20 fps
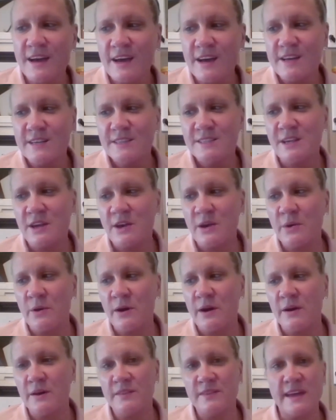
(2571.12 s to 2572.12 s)
so
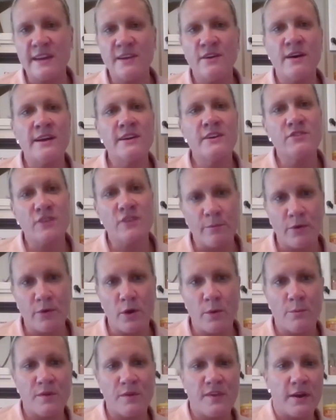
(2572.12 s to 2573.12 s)
uh, they know how to jump
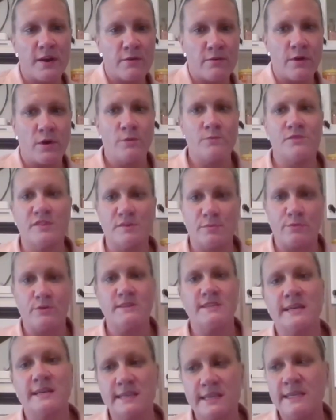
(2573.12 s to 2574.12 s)
rope without a rope, just
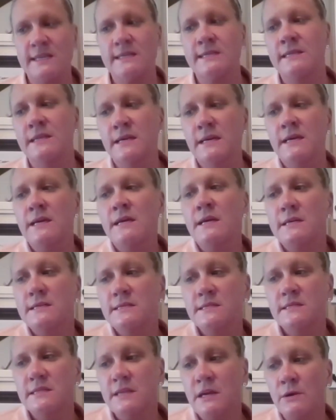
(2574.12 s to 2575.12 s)
pretending.
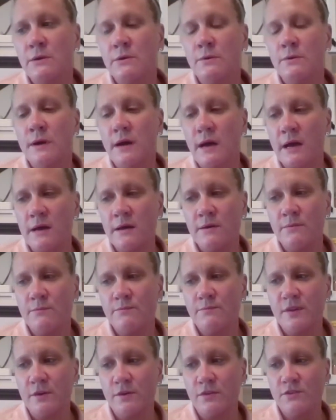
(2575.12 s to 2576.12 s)
So um,
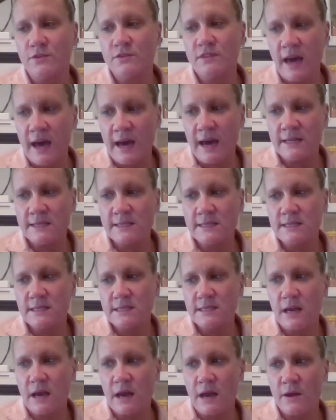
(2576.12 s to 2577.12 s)
they'll do that.
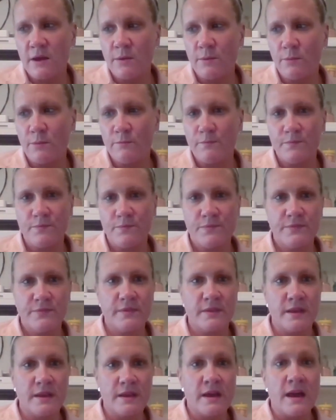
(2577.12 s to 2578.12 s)
Um,
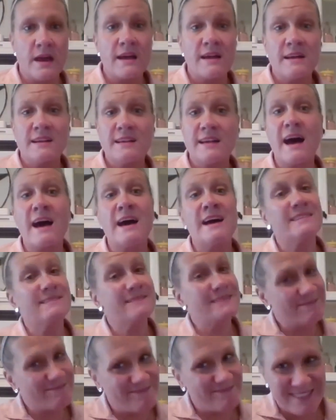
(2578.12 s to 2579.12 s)
I,
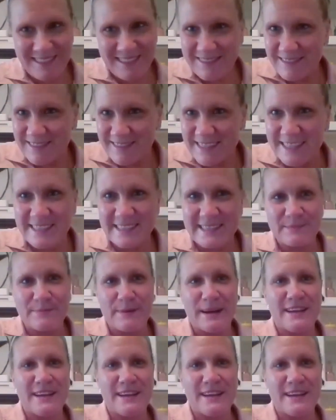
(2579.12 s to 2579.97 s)
this is my